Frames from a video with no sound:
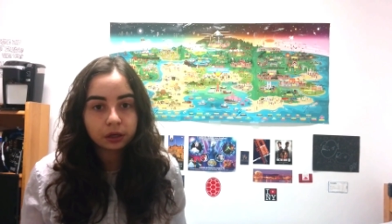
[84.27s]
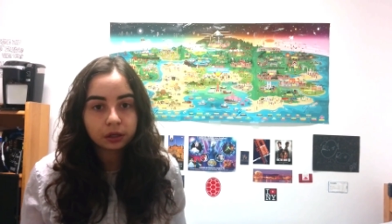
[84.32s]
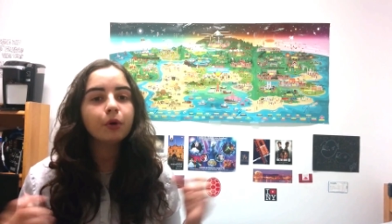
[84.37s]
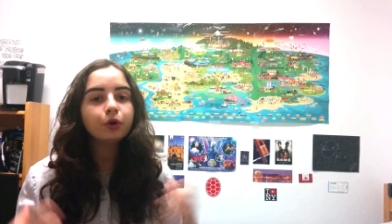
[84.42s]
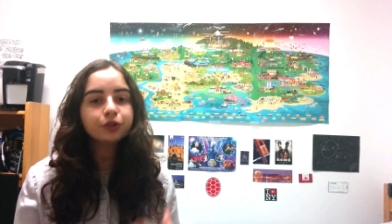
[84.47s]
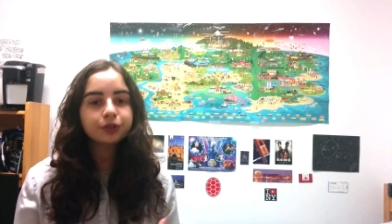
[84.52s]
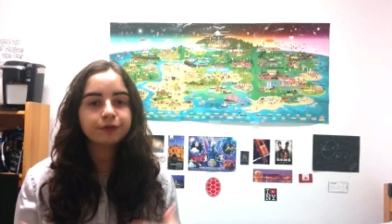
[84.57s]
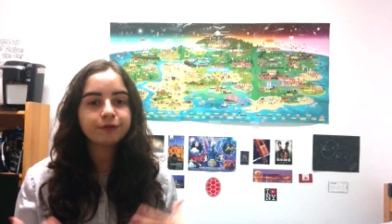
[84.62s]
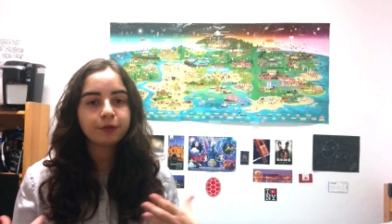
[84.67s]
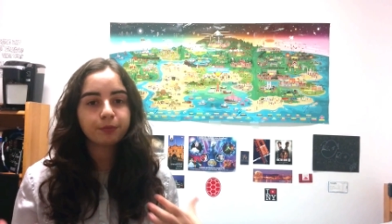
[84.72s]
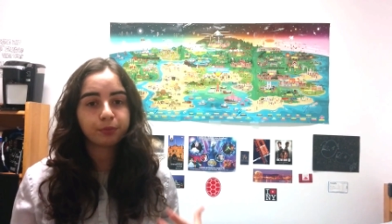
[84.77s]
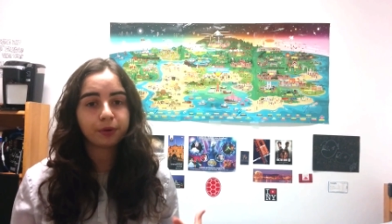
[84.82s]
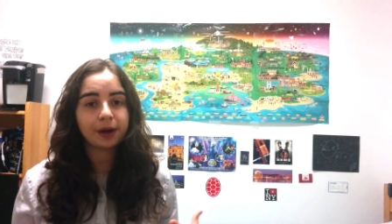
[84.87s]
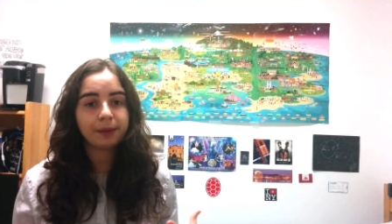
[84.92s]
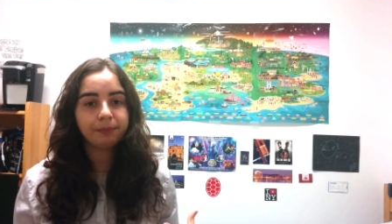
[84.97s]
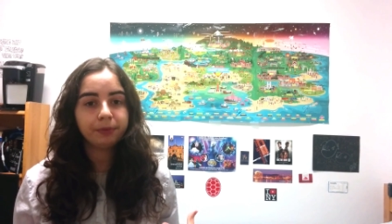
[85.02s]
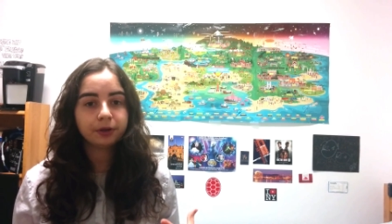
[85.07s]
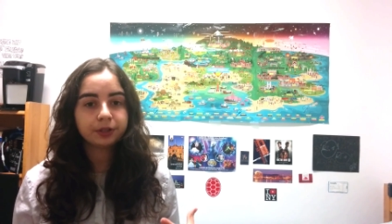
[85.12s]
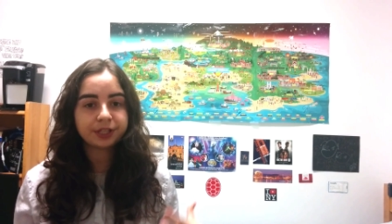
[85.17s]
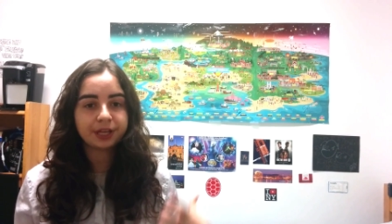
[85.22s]
Most of the
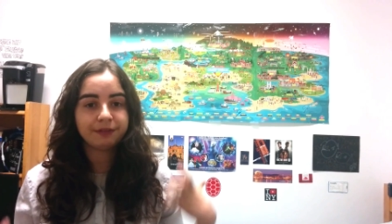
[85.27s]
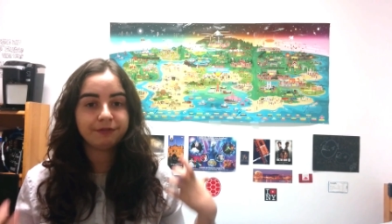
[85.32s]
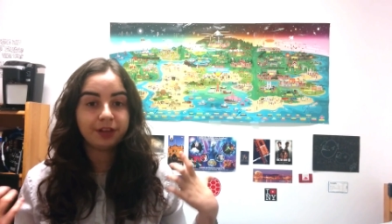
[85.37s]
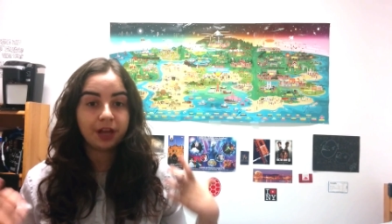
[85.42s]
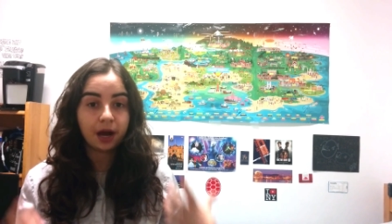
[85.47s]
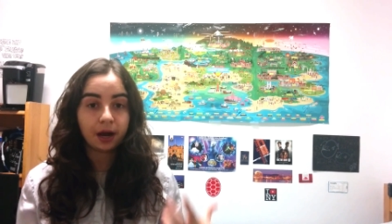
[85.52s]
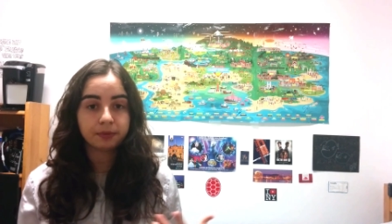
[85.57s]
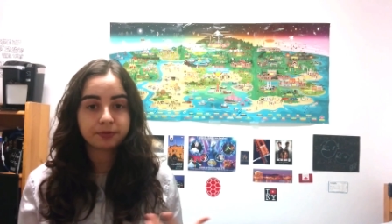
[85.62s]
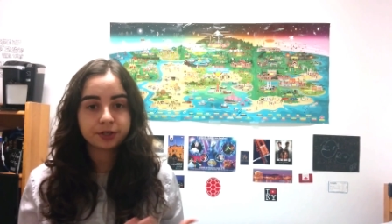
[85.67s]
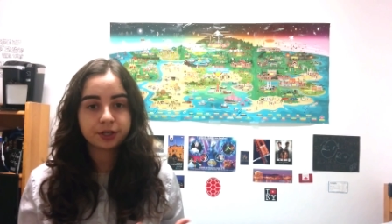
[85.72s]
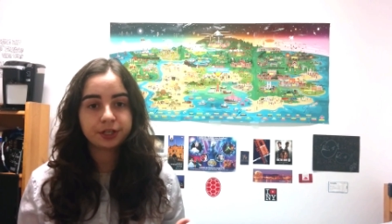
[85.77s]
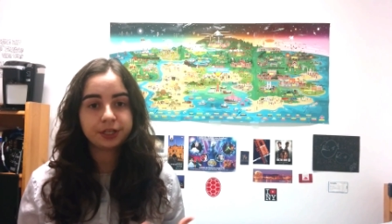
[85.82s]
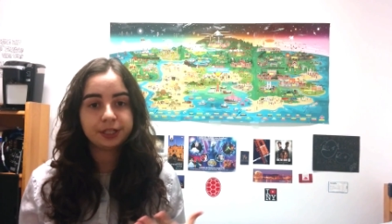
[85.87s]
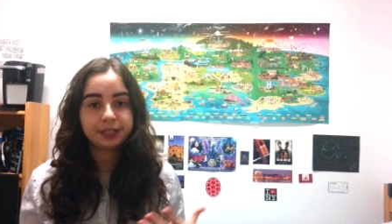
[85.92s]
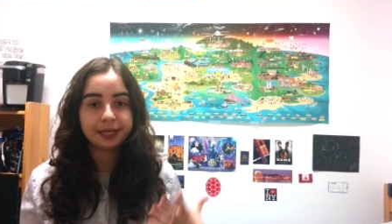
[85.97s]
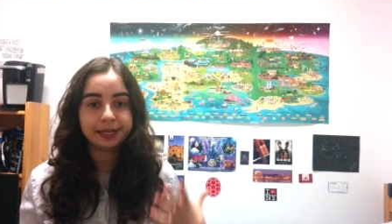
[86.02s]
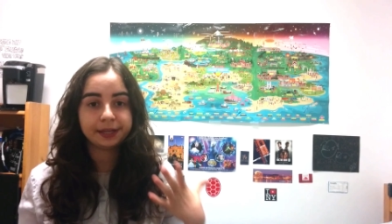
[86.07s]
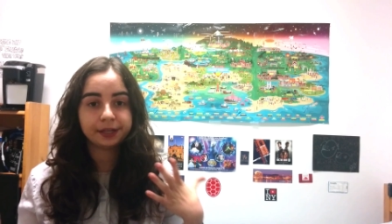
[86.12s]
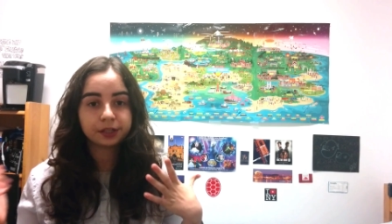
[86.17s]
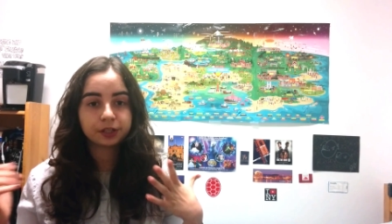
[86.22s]
prep books have the option
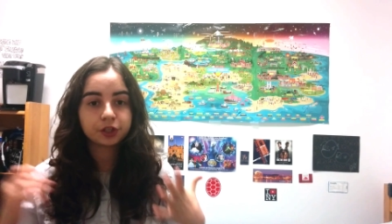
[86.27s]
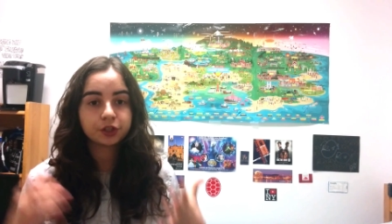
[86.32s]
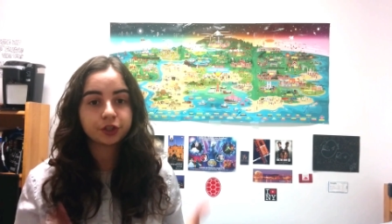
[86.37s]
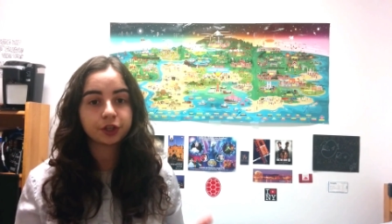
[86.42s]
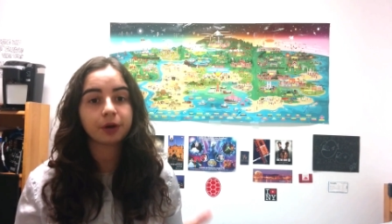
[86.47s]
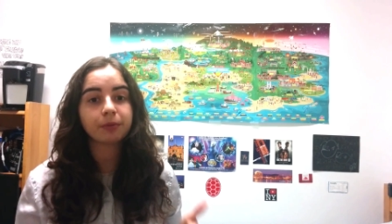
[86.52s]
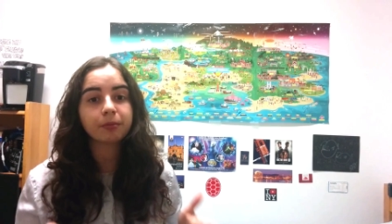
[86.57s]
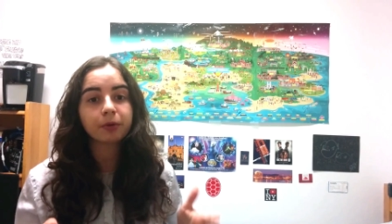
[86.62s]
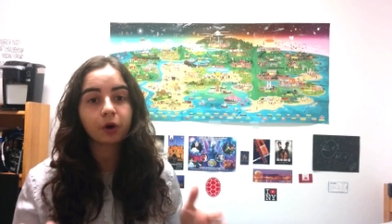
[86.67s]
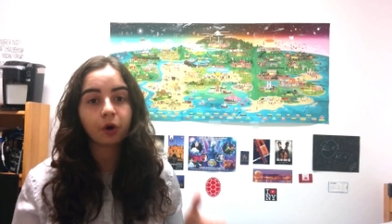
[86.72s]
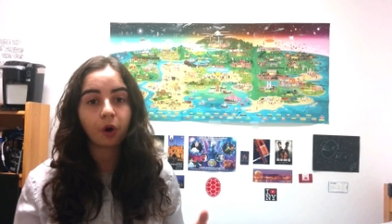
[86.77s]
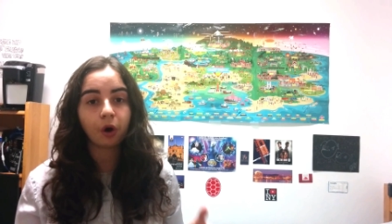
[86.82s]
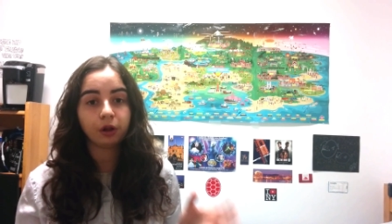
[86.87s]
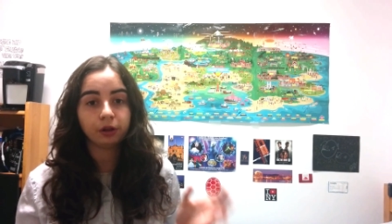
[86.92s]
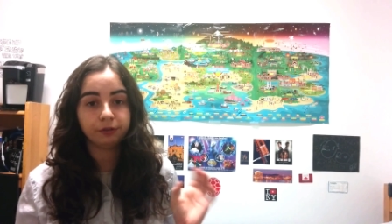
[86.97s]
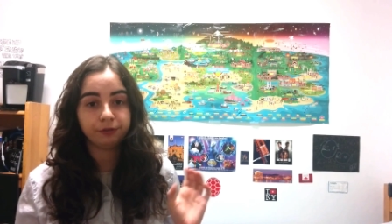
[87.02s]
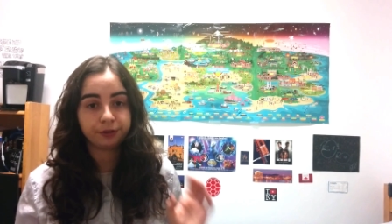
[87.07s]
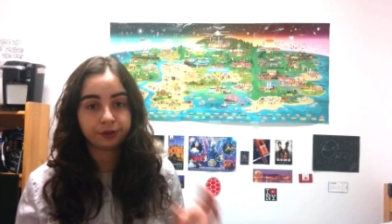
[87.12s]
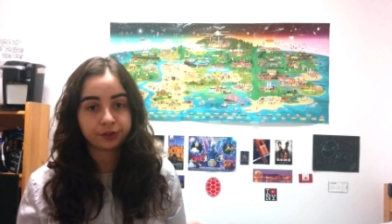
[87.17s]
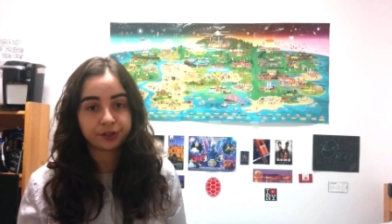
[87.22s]
to take some or
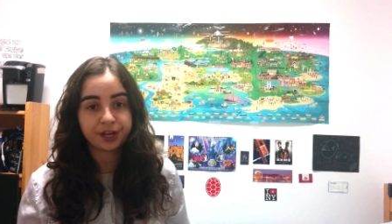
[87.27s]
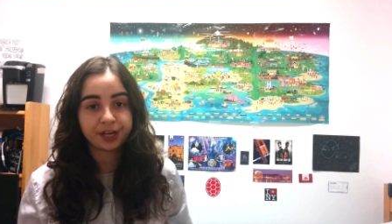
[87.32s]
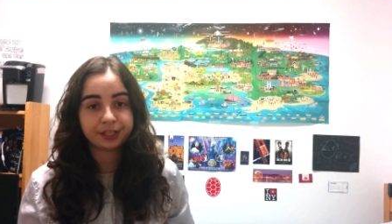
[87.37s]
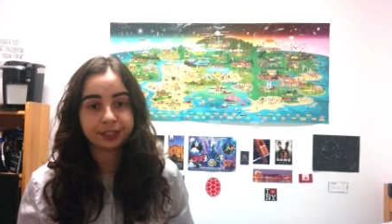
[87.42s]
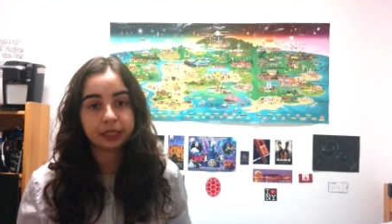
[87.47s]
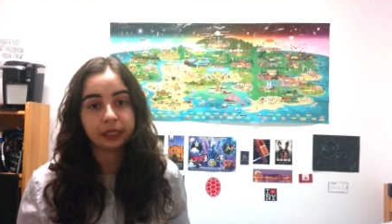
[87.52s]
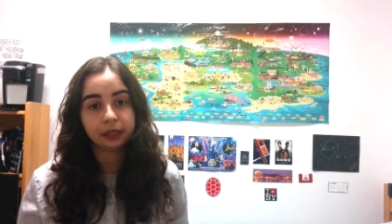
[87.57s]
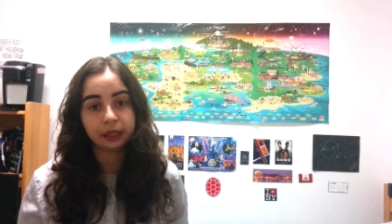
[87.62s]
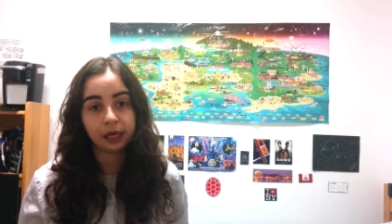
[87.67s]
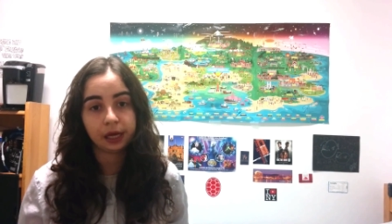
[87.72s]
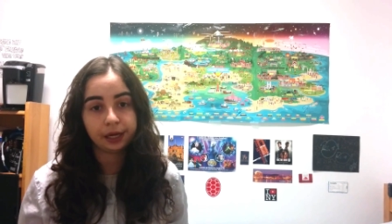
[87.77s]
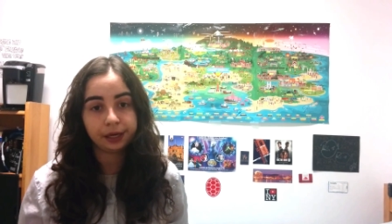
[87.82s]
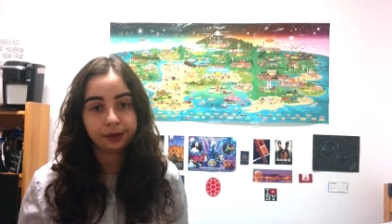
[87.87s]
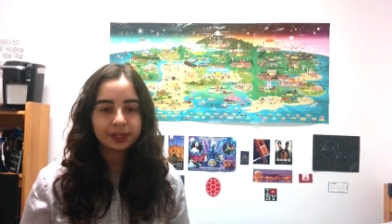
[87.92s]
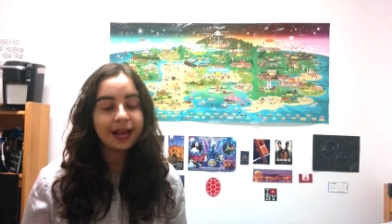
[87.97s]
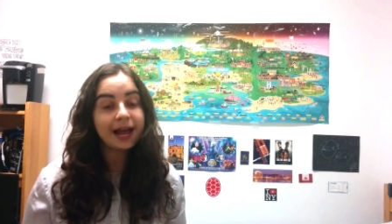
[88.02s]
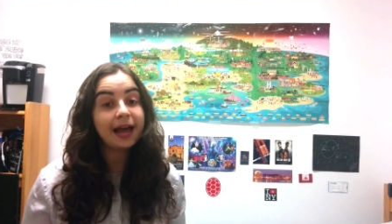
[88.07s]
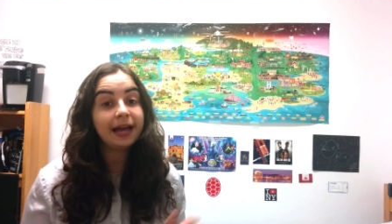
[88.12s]
all of their tests online.